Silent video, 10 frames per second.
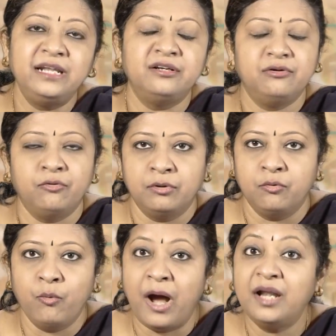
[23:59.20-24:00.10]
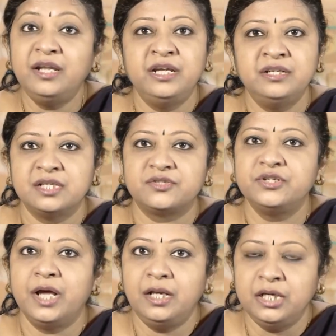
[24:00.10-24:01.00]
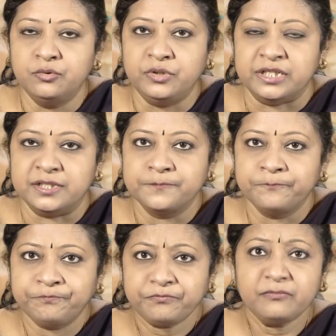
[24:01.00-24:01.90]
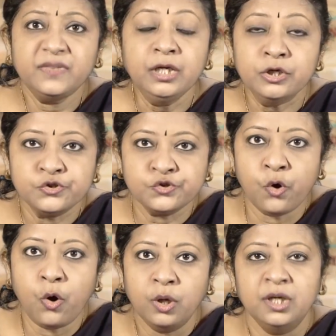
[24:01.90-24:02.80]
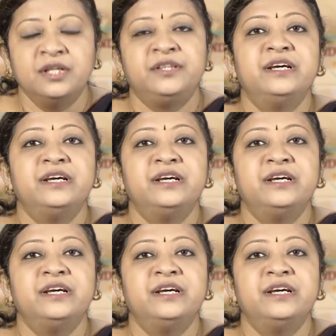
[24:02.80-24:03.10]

one industrial unit. So there